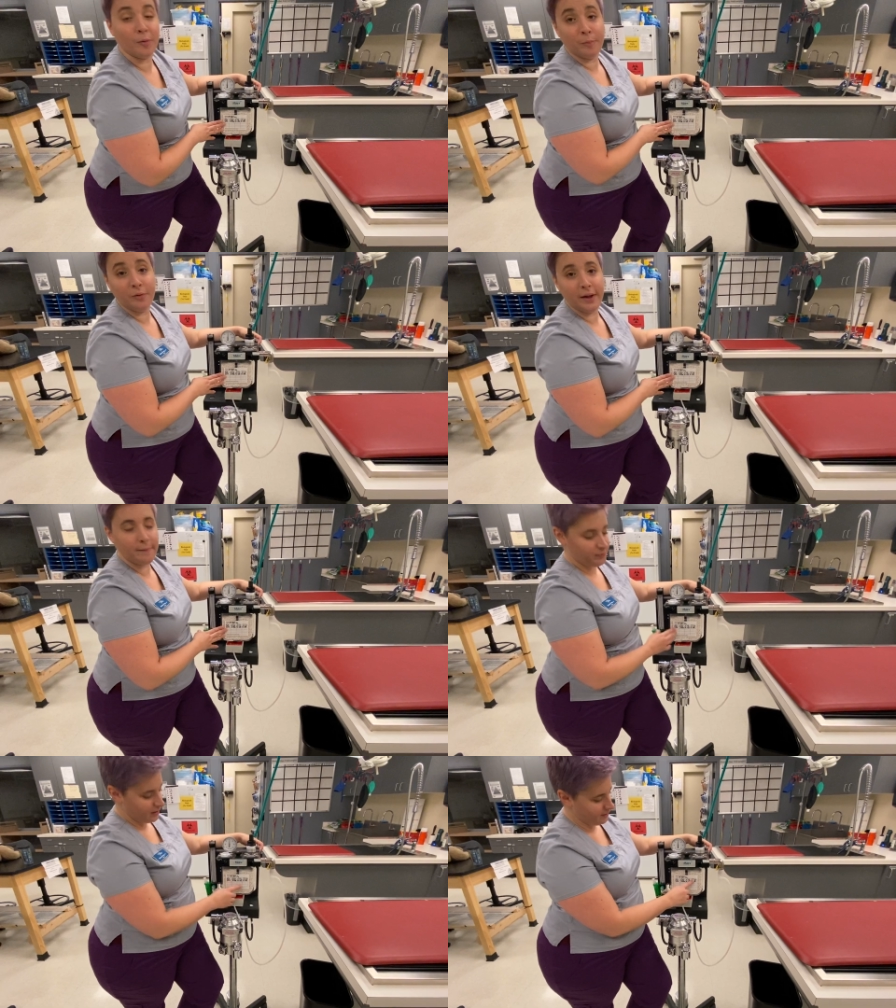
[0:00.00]
purple
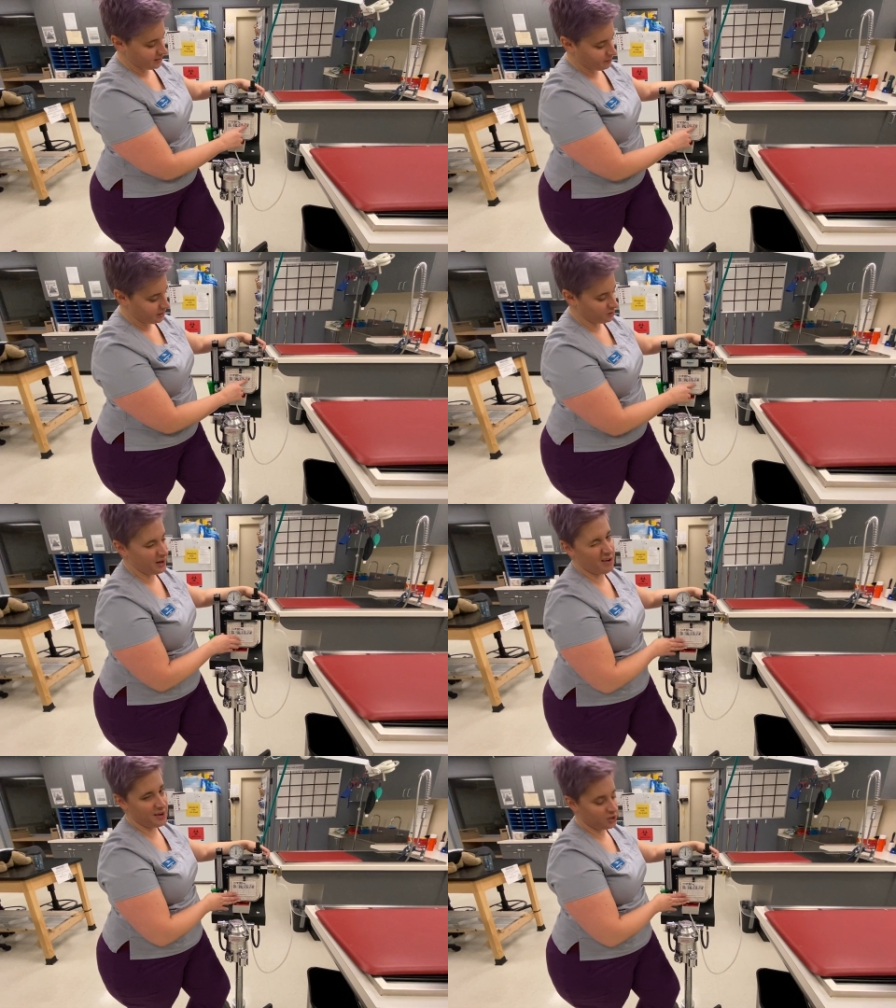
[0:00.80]
yet. And that's because we
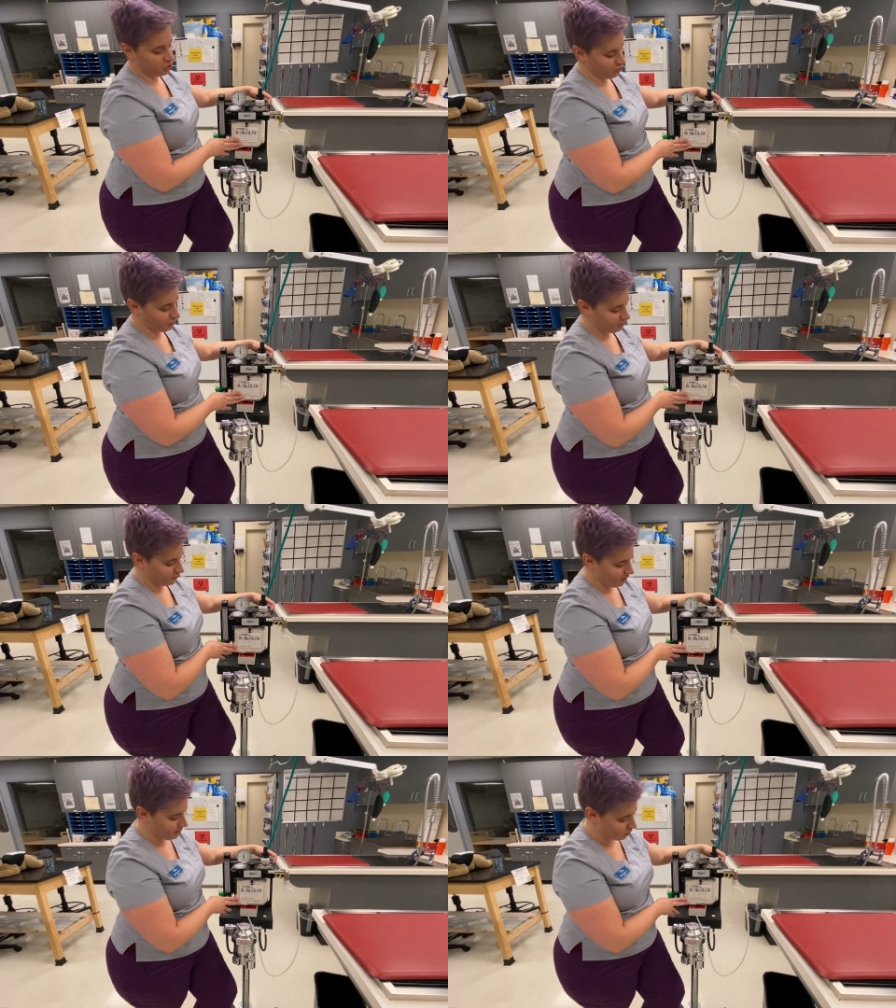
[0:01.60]
haven't actually used it
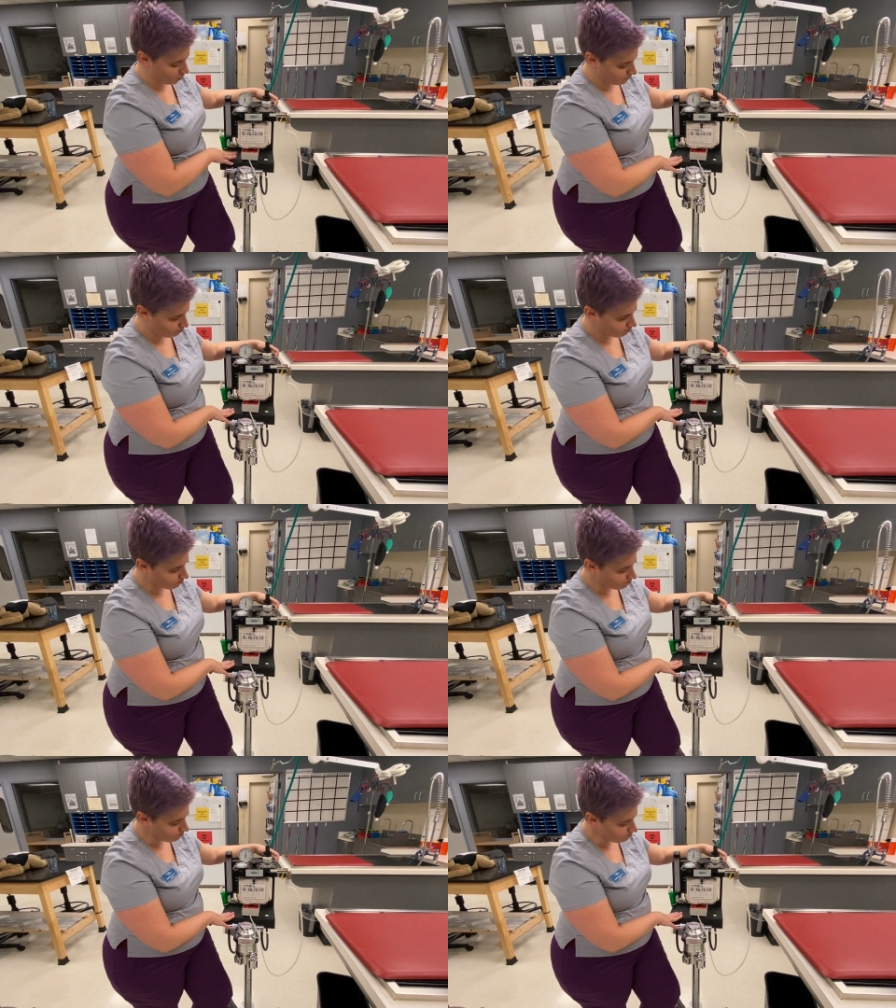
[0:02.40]
very much.
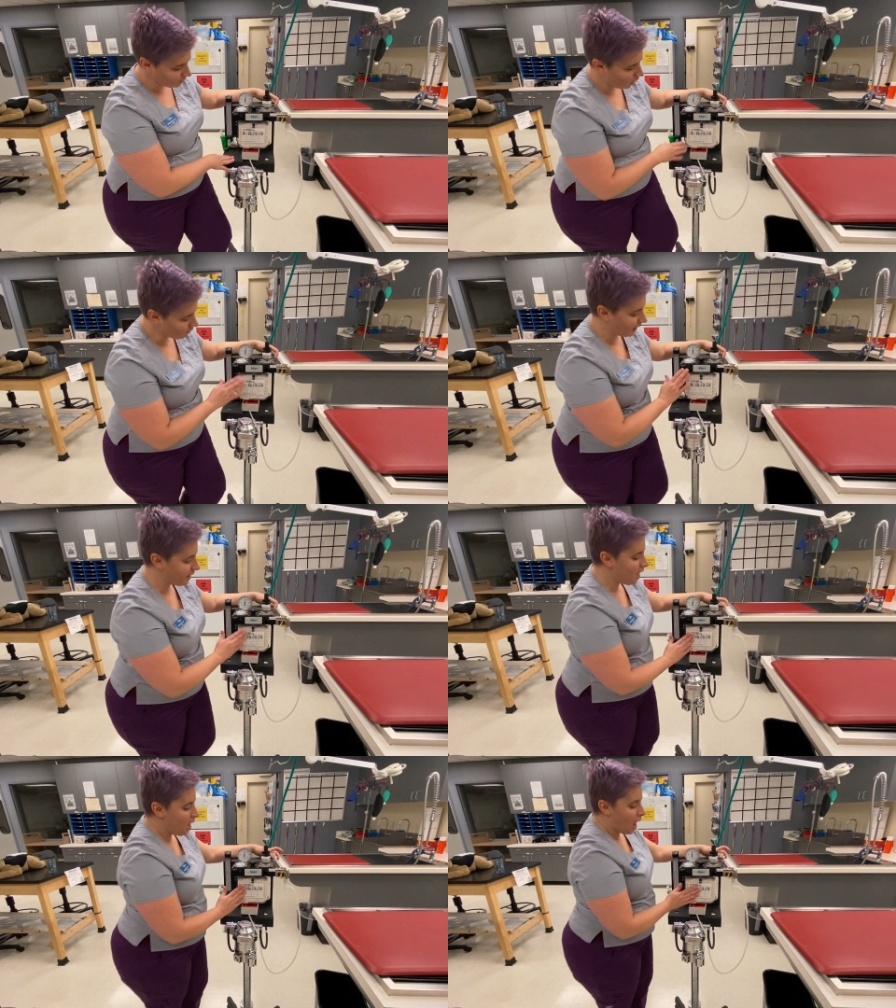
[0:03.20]
All right,
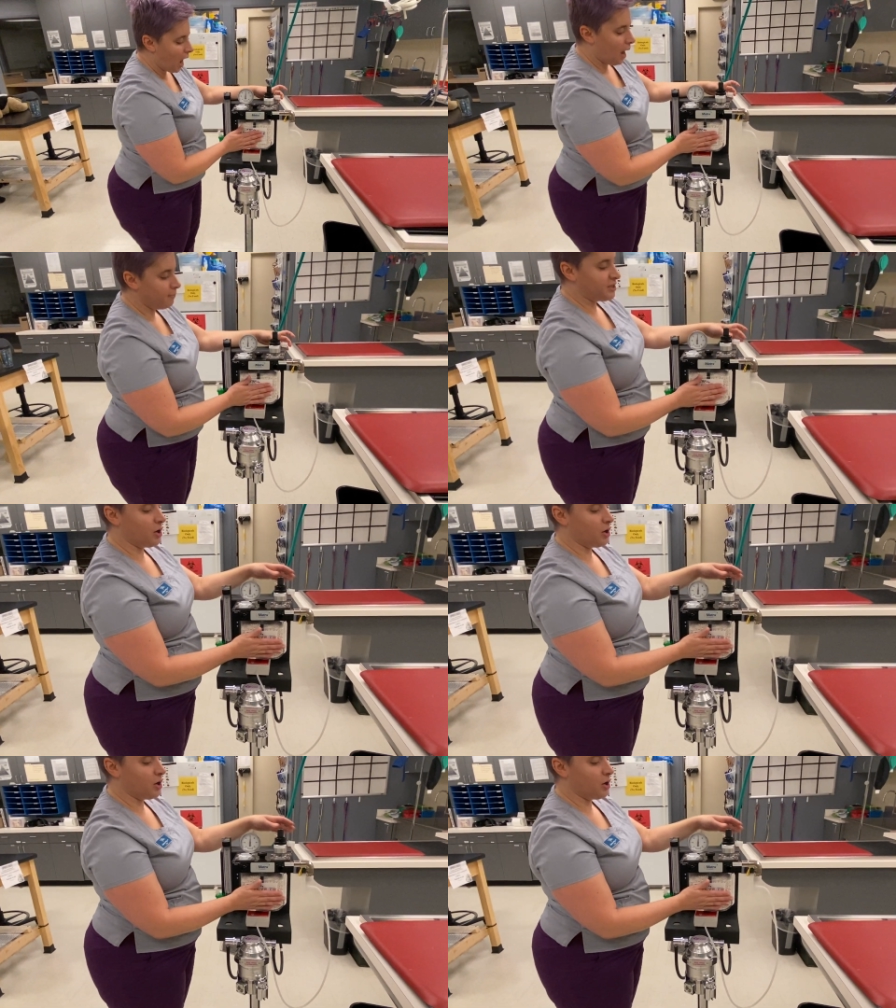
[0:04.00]
um,